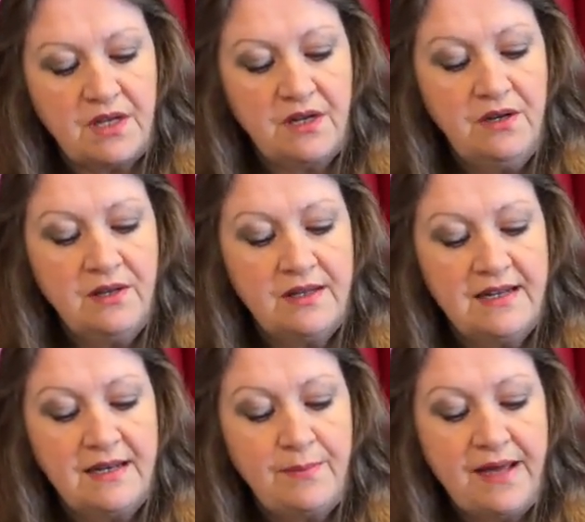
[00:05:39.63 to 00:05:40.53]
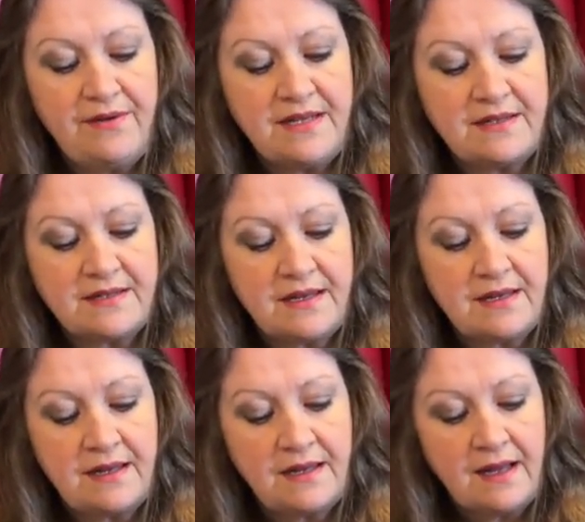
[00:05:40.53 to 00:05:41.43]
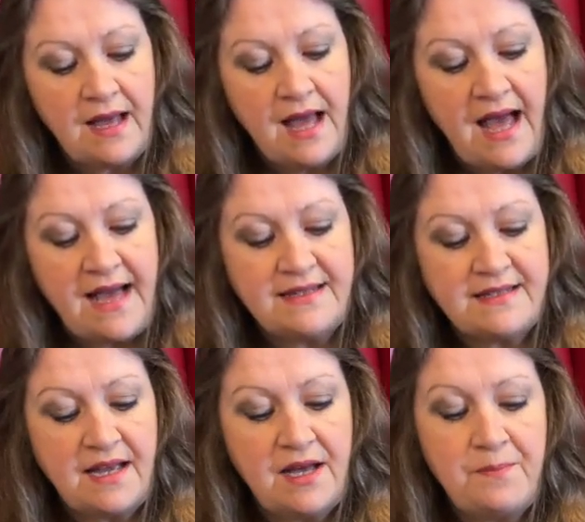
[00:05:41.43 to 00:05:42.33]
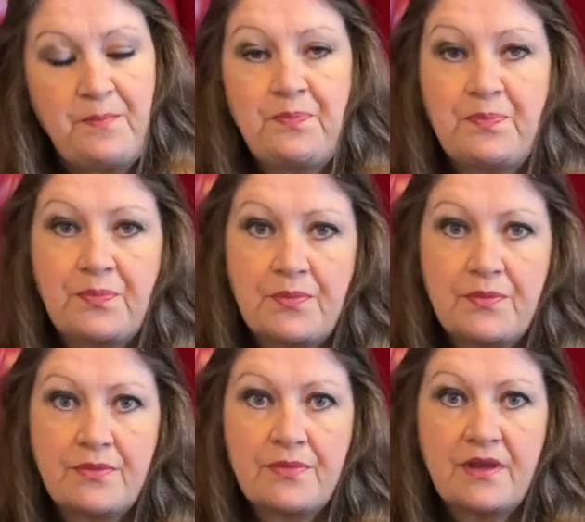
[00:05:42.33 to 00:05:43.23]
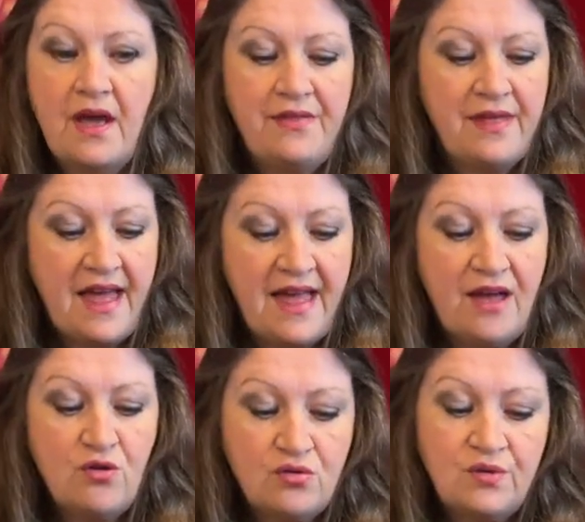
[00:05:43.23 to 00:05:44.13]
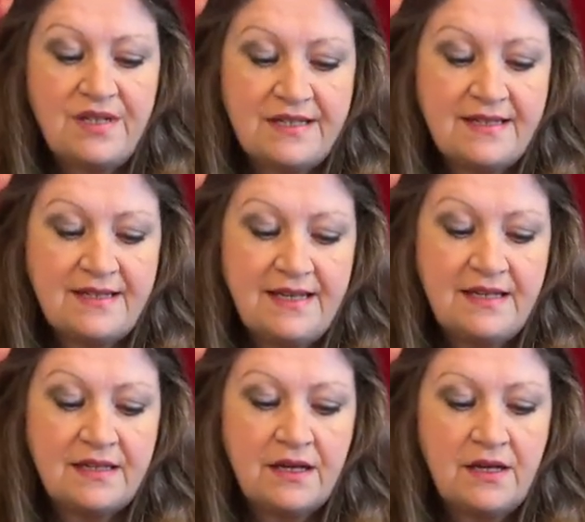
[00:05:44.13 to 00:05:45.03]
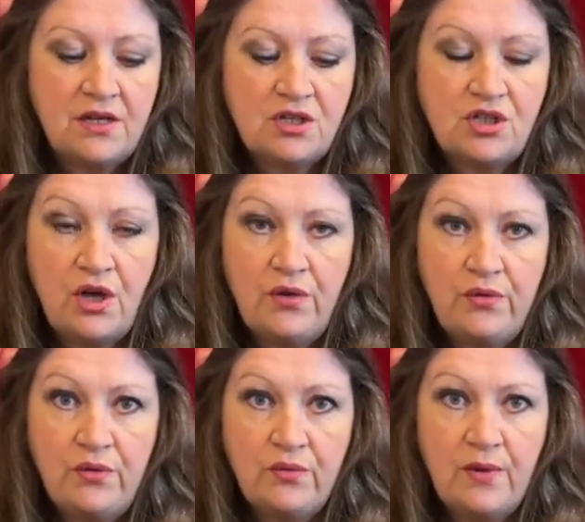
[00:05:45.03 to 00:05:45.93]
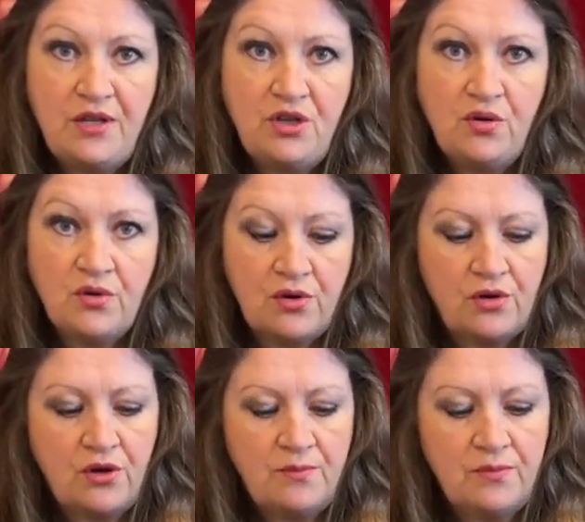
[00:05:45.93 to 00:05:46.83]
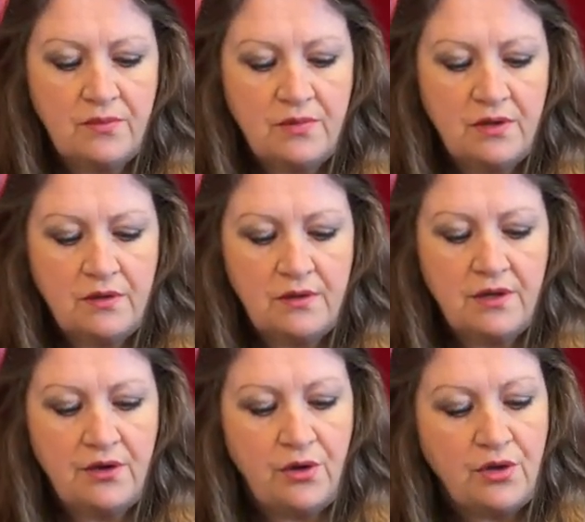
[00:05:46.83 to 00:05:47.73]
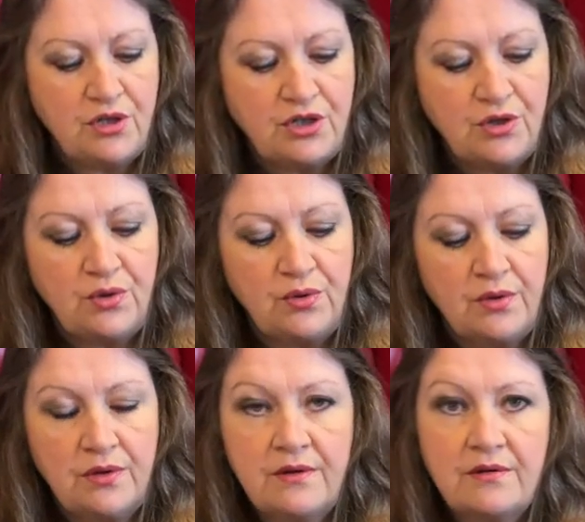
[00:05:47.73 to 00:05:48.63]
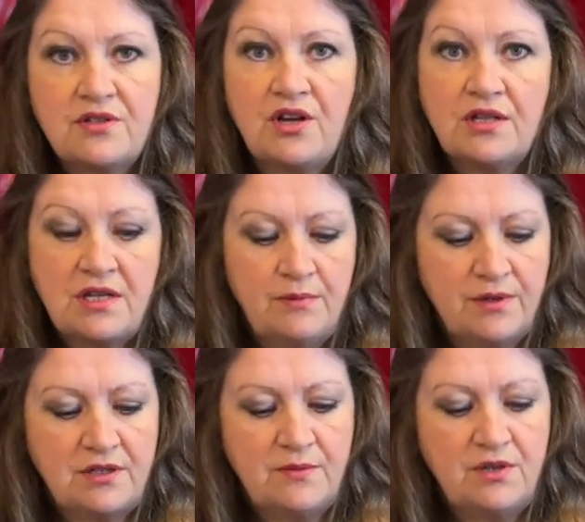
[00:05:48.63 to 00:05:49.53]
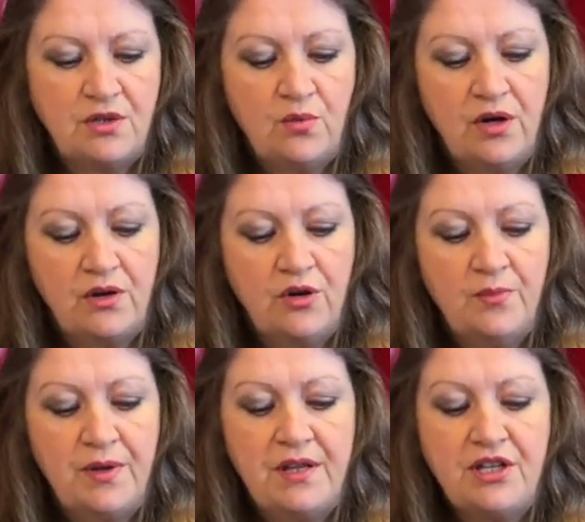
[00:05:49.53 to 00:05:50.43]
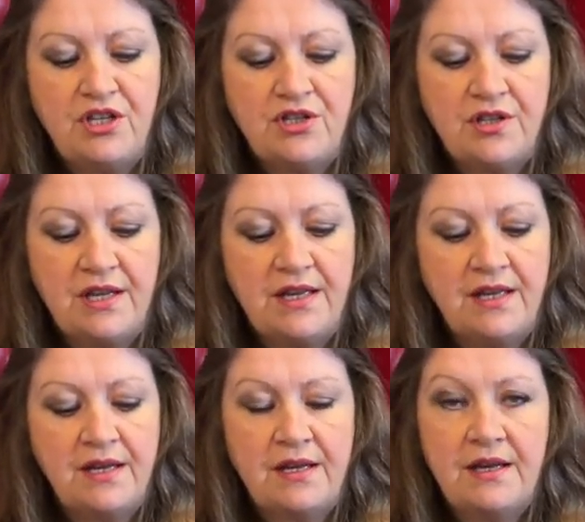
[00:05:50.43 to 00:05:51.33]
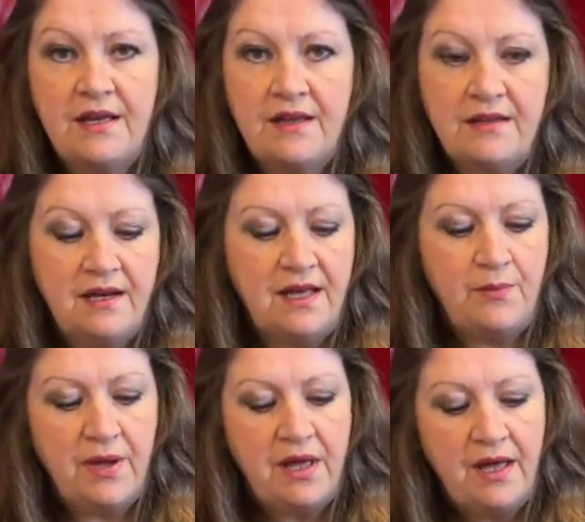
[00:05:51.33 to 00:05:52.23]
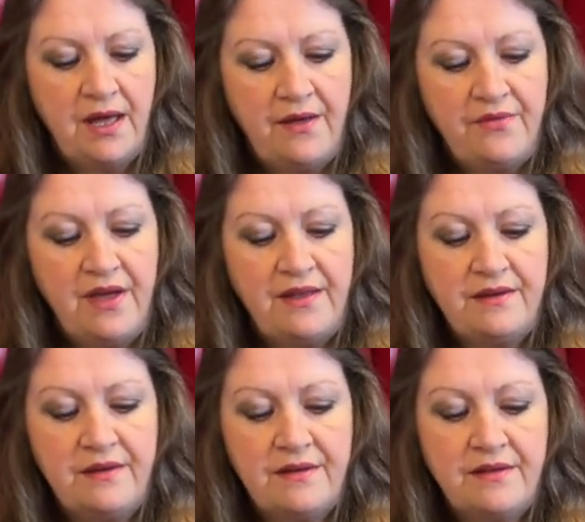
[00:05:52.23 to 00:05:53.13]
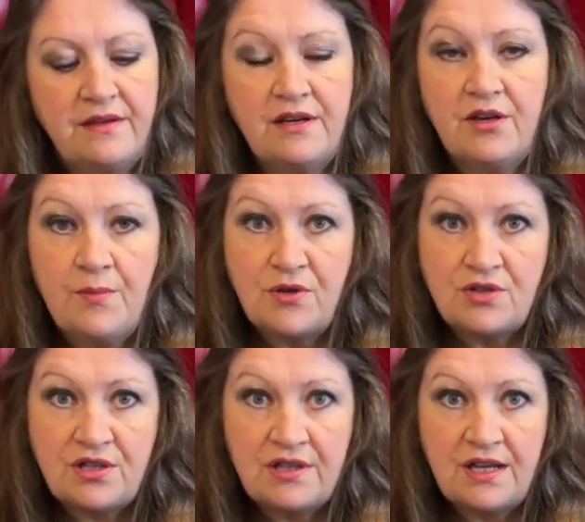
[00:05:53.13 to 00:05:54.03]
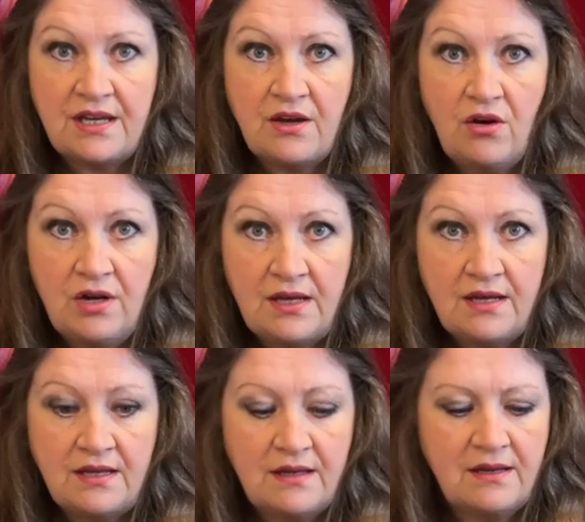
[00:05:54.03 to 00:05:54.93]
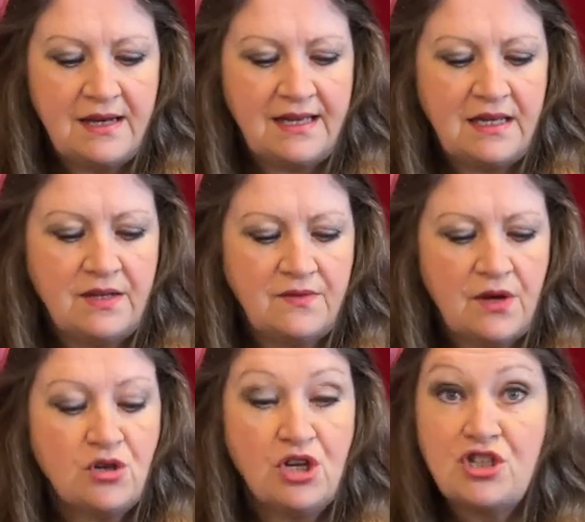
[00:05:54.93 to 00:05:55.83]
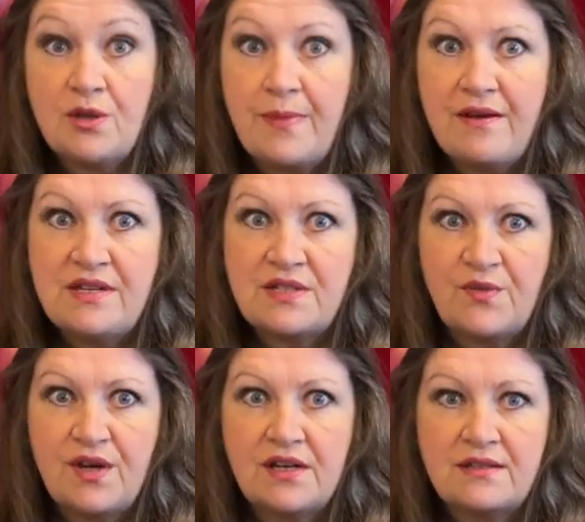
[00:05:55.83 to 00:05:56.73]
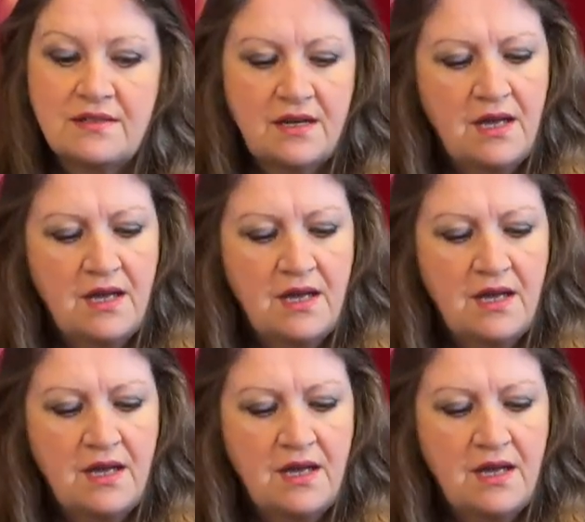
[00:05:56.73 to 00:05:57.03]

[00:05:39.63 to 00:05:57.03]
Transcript: Look, the little berries, and they're all knitted in. So when you come, you know, you do start at the bottom and you work up, and then you do the lip, and then you come on to the holly leaf. Oh, you do the berries first.